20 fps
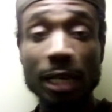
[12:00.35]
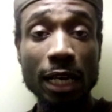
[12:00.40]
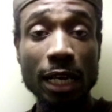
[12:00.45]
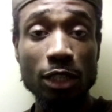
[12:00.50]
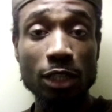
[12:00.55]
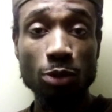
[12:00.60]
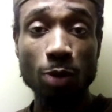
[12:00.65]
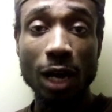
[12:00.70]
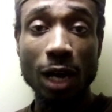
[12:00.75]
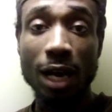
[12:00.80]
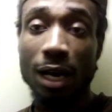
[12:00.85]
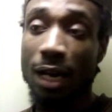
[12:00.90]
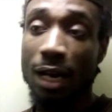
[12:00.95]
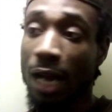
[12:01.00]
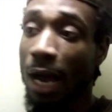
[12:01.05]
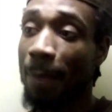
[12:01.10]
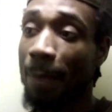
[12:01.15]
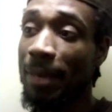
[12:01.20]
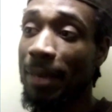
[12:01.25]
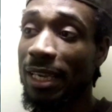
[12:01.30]
that's why.
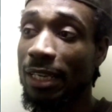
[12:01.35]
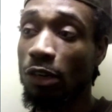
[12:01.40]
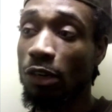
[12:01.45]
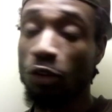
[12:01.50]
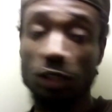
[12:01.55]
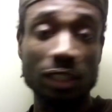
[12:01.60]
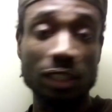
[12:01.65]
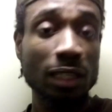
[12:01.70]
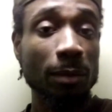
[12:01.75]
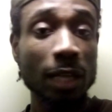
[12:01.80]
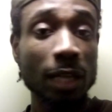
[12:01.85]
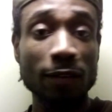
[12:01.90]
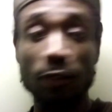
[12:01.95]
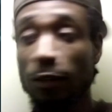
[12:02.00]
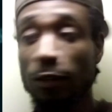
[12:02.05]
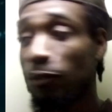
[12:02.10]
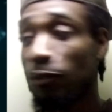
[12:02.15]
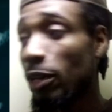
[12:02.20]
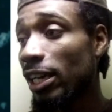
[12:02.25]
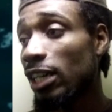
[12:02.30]
I mean, on some level,
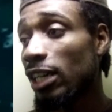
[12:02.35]
if